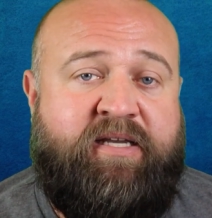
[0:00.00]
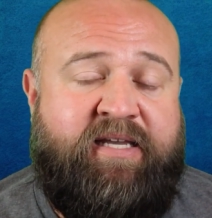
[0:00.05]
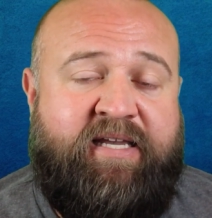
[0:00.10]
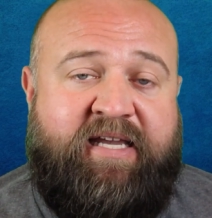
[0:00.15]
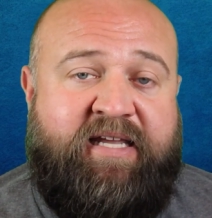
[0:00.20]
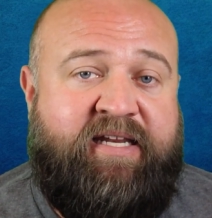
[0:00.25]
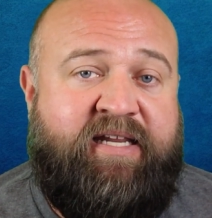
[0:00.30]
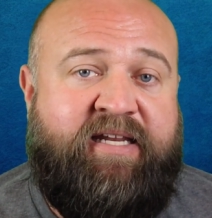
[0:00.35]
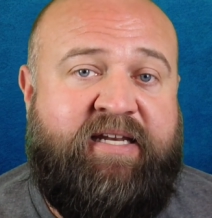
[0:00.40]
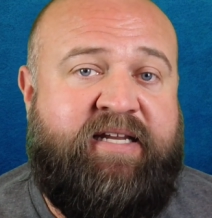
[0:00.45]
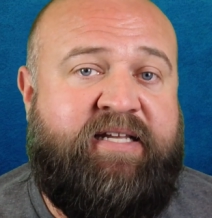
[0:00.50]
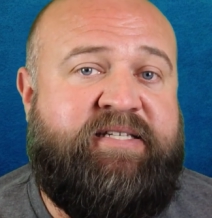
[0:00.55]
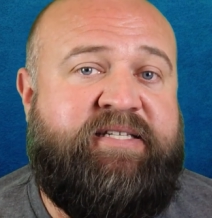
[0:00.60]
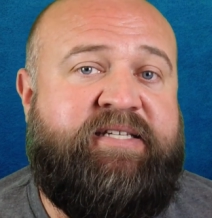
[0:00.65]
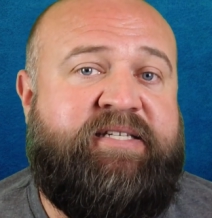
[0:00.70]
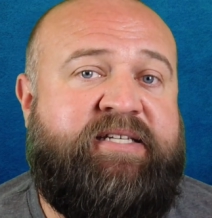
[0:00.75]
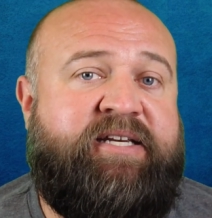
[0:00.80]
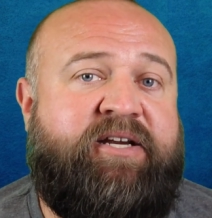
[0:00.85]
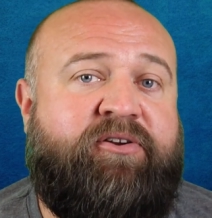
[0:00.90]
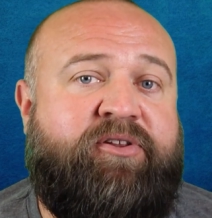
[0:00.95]
He didn't
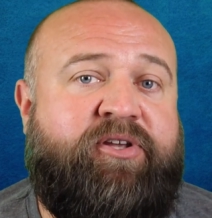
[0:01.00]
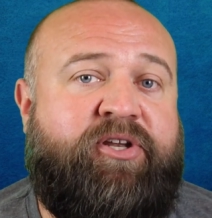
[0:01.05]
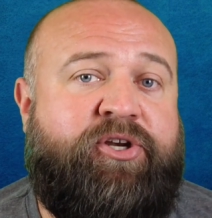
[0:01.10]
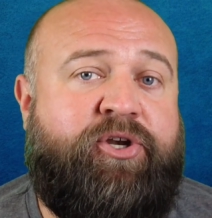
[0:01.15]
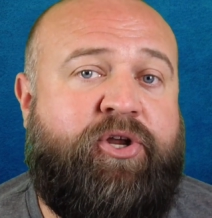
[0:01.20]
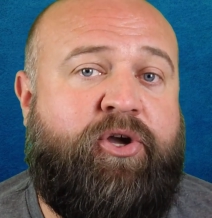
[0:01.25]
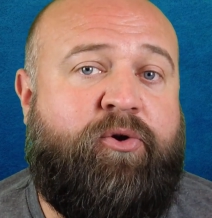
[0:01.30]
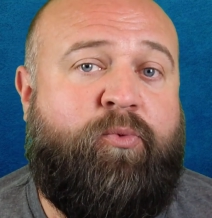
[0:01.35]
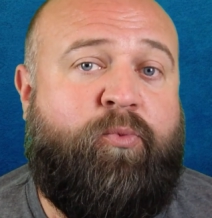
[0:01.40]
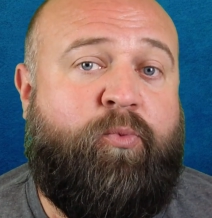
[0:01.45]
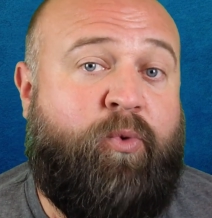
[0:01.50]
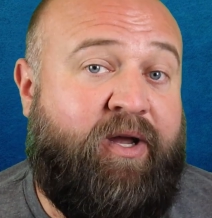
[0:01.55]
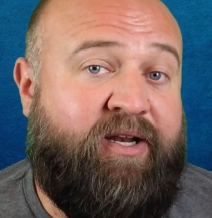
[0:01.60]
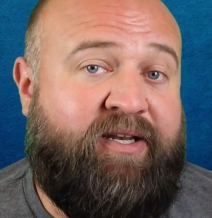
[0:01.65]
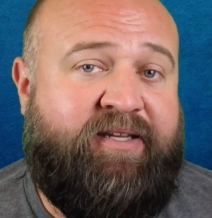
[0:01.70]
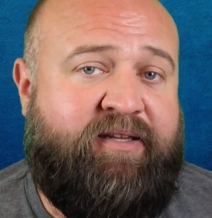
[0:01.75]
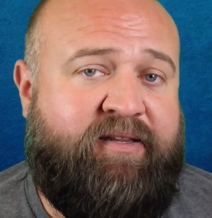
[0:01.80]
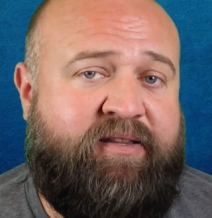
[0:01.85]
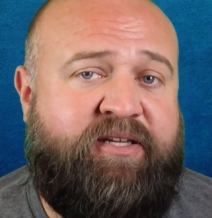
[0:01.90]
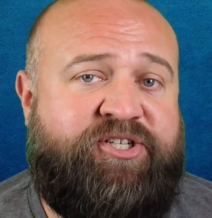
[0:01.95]
necessarily know
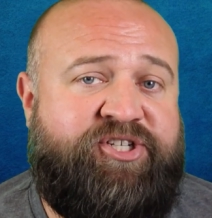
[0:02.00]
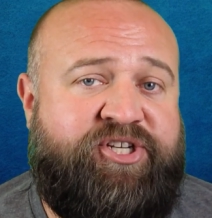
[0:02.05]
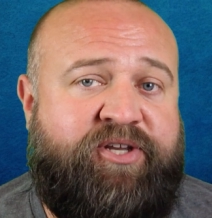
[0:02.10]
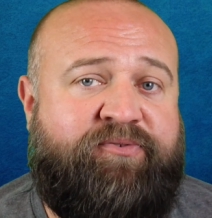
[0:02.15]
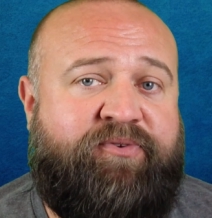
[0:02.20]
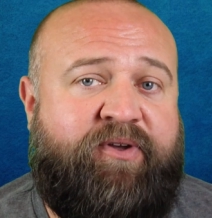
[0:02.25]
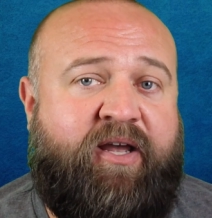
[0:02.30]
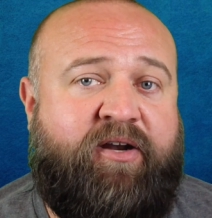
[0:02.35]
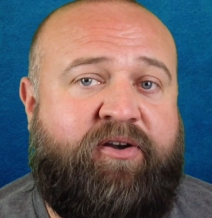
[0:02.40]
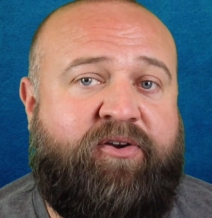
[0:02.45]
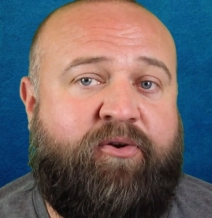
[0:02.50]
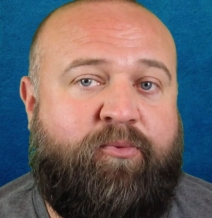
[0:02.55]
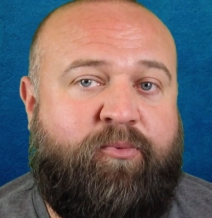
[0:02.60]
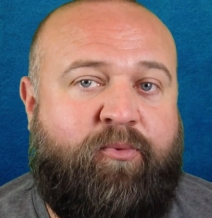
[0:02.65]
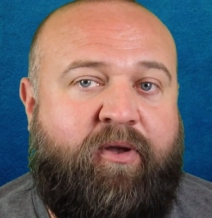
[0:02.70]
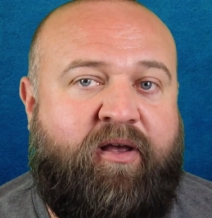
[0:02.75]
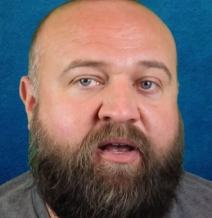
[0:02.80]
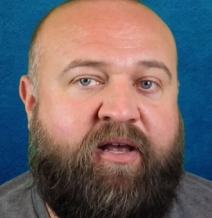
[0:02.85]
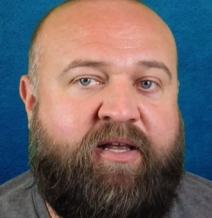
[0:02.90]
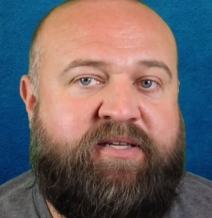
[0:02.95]
what the G factor
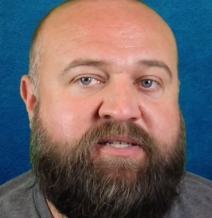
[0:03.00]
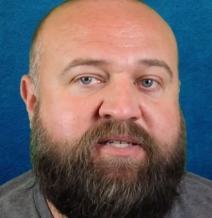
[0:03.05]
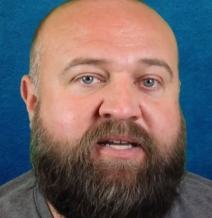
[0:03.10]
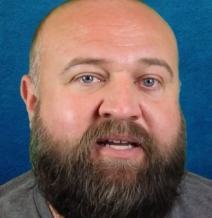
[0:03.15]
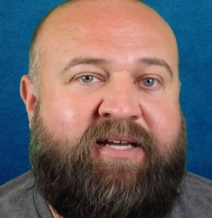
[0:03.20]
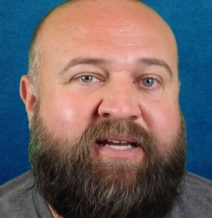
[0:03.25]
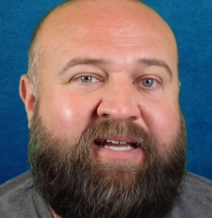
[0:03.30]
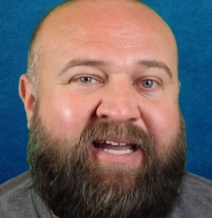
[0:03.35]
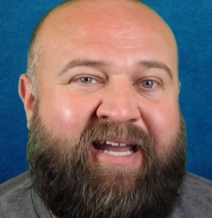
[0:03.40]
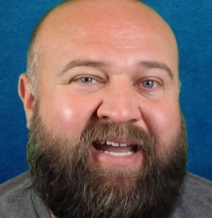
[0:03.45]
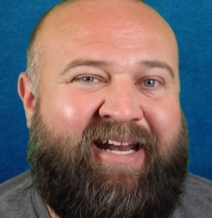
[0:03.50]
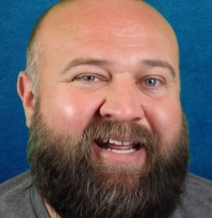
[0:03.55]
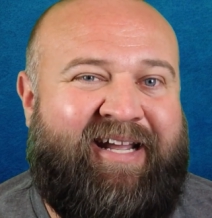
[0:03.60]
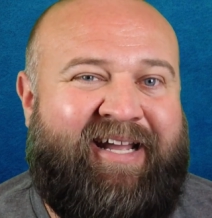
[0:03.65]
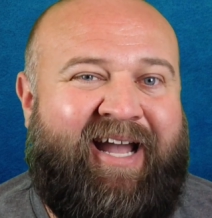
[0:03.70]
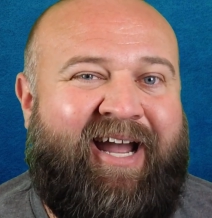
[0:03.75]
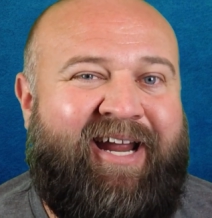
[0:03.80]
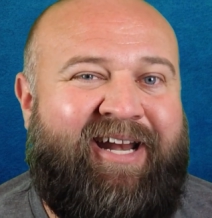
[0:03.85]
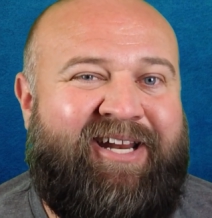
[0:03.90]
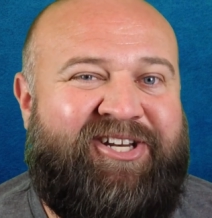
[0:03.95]
was, and it
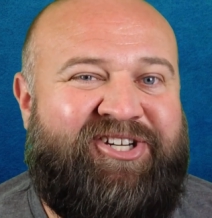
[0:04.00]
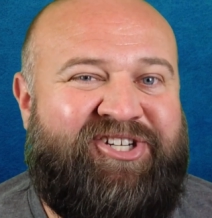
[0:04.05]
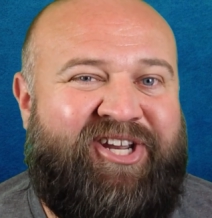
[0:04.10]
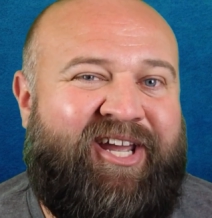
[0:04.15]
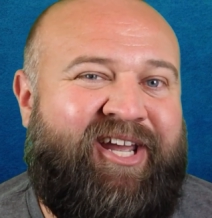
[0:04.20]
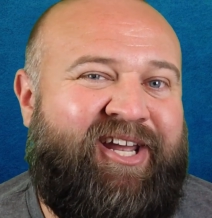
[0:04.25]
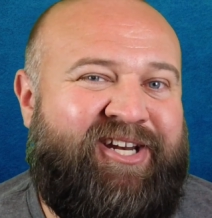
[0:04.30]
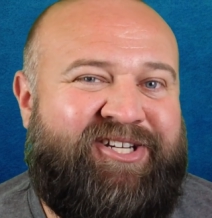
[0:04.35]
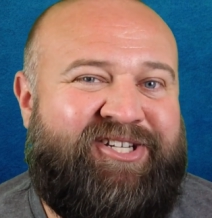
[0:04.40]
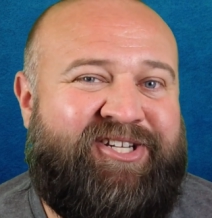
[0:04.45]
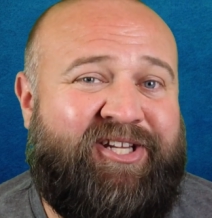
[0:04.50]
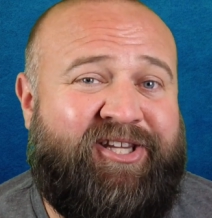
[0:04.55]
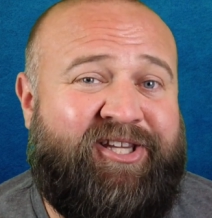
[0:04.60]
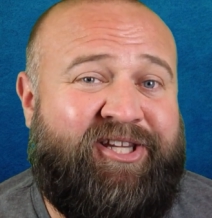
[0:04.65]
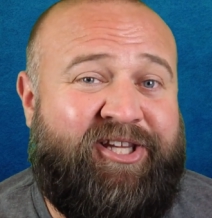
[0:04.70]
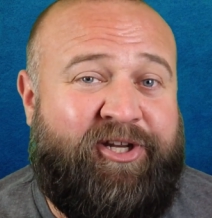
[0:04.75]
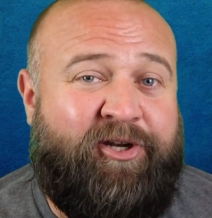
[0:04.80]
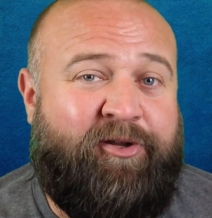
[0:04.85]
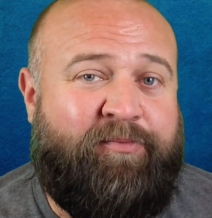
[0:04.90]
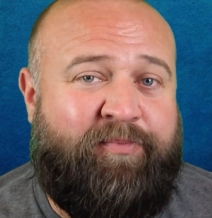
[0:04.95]
kind of changed a
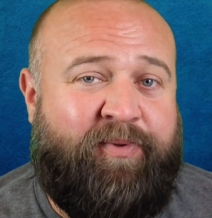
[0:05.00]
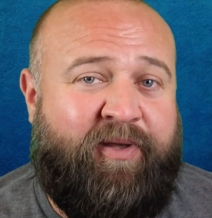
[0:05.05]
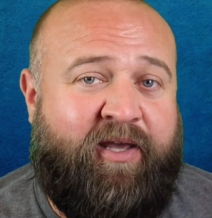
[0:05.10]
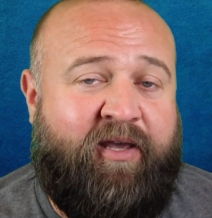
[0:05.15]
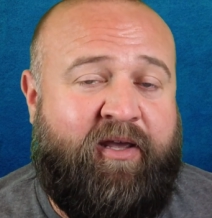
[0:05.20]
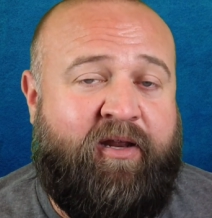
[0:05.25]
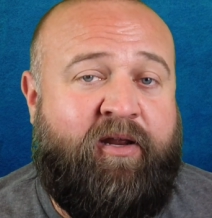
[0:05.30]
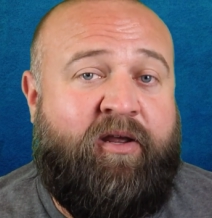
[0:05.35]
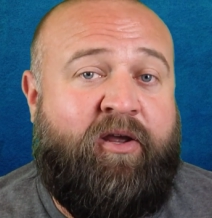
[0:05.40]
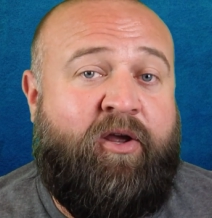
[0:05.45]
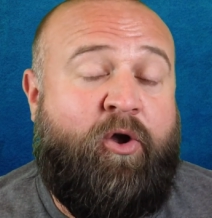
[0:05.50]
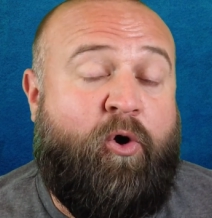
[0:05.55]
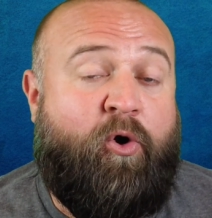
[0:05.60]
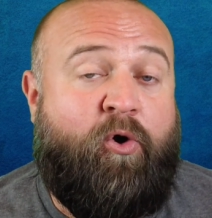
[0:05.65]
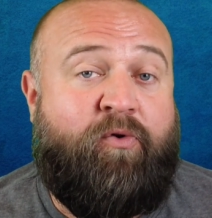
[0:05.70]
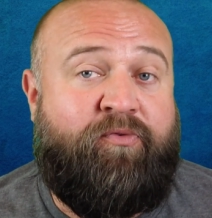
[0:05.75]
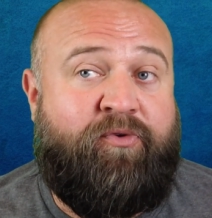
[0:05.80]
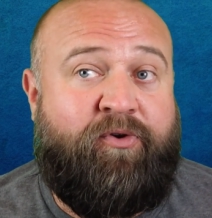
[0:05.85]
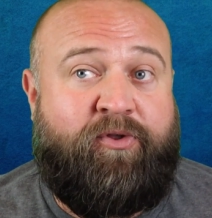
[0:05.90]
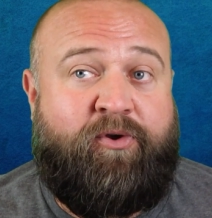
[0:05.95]
little bit
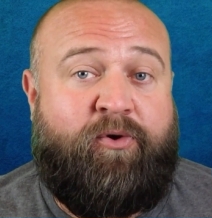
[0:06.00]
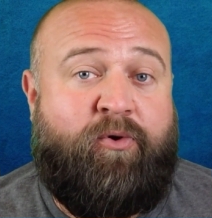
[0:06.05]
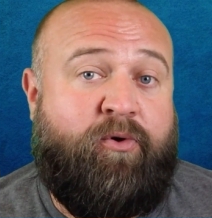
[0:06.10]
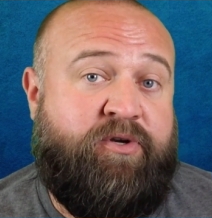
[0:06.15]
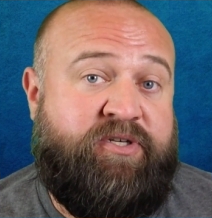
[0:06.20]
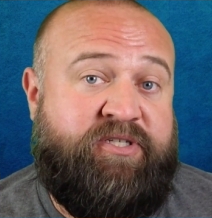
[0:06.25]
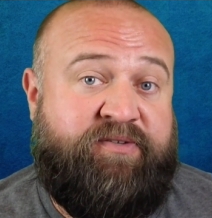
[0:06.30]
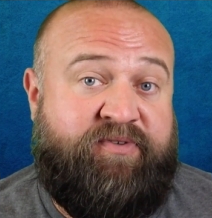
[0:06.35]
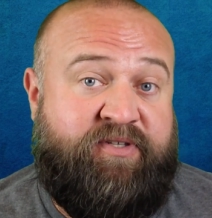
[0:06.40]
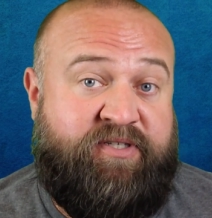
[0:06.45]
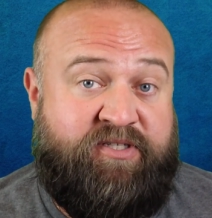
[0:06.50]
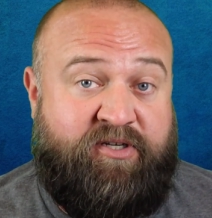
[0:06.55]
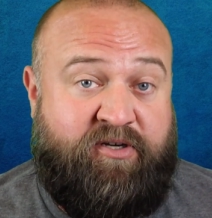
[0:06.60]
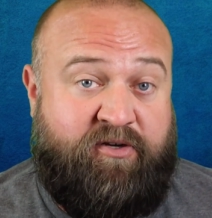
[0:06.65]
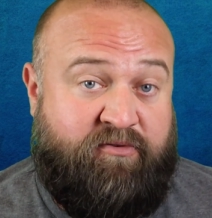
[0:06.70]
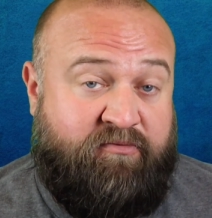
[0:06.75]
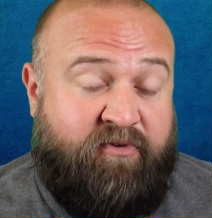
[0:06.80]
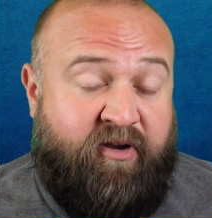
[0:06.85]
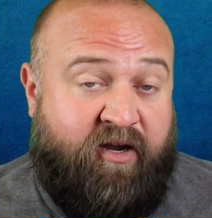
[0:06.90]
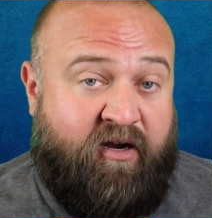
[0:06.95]
over the course of his
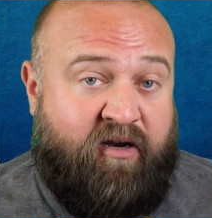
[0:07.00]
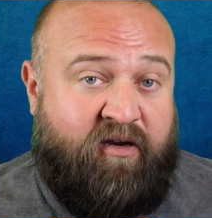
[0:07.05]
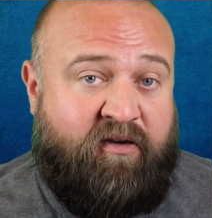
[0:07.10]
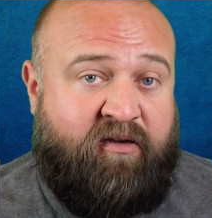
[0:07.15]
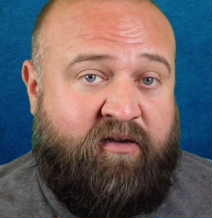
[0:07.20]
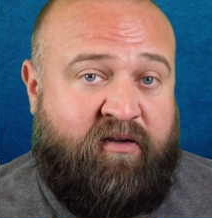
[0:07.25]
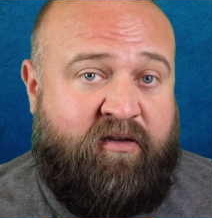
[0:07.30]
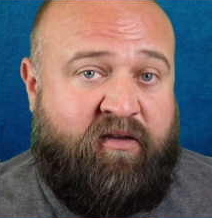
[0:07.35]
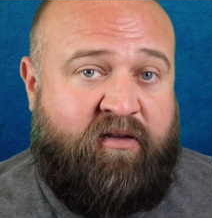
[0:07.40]
career.